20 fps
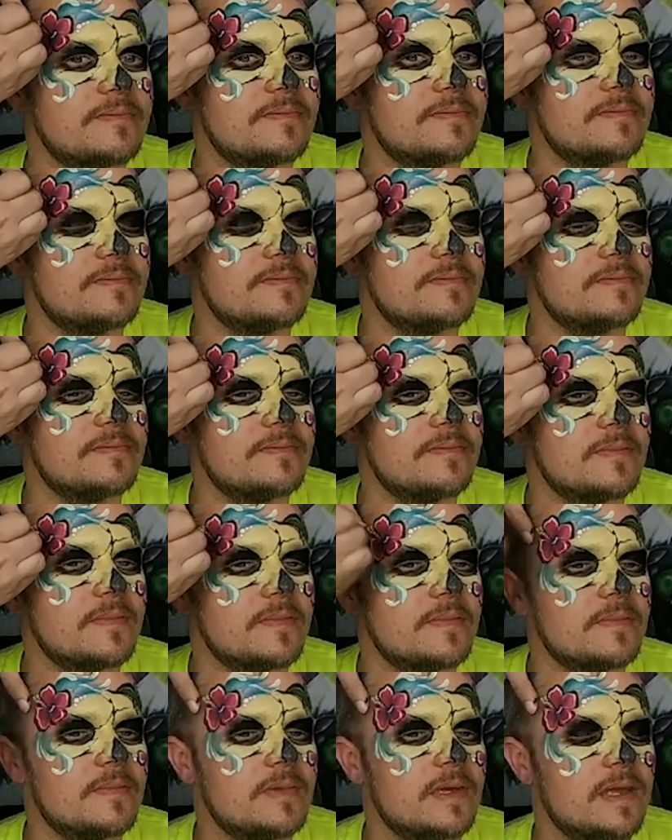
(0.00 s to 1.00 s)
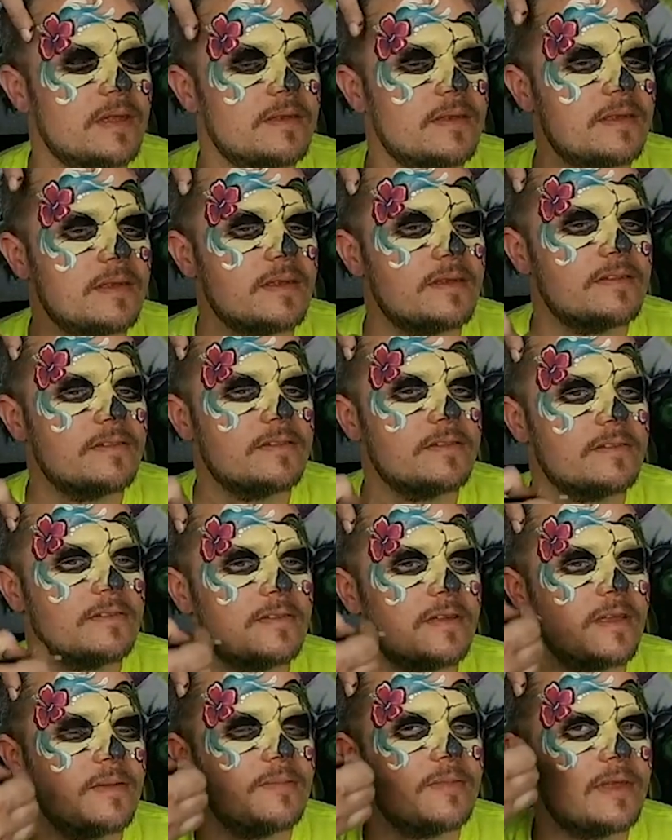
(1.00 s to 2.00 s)
I think that's
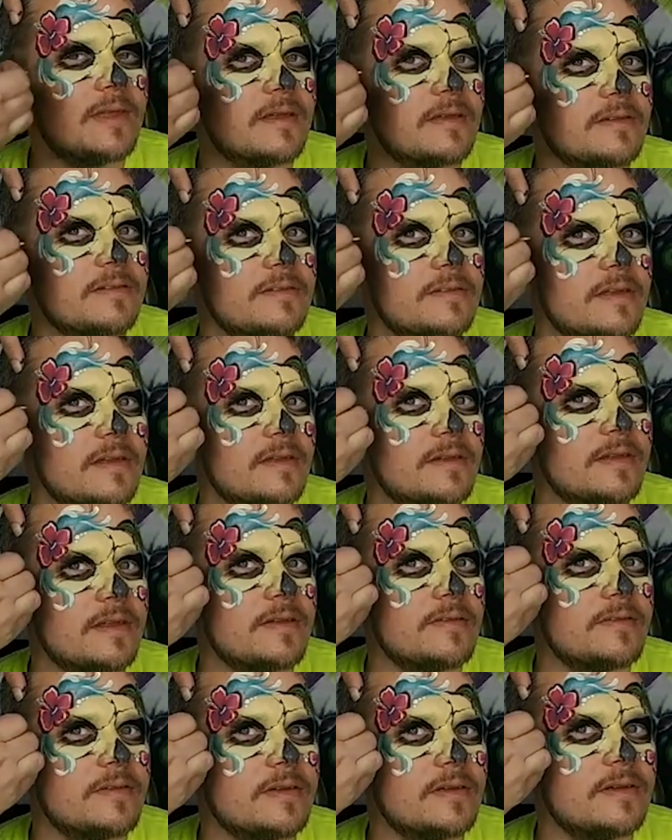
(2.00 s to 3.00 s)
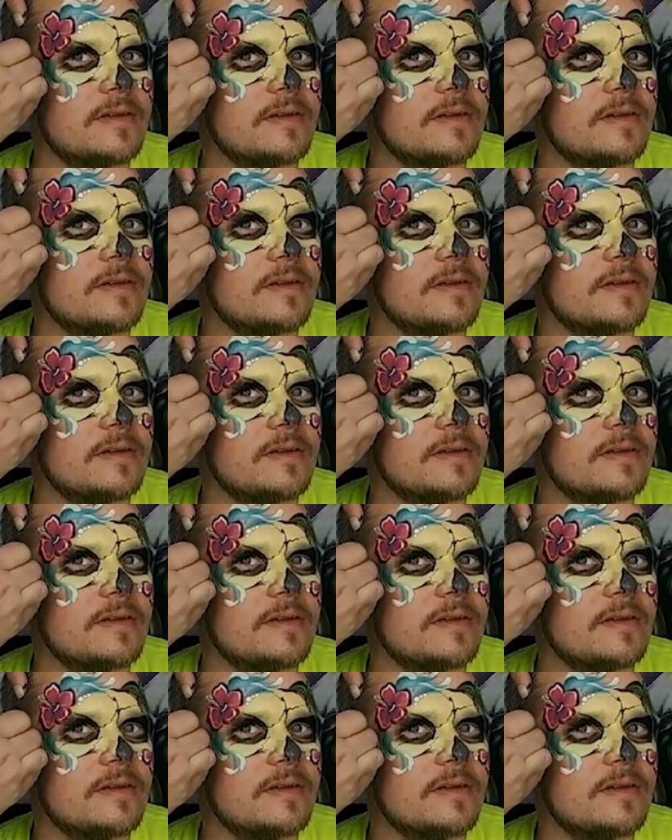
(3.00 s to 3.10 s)
Cape Town, South Africa, or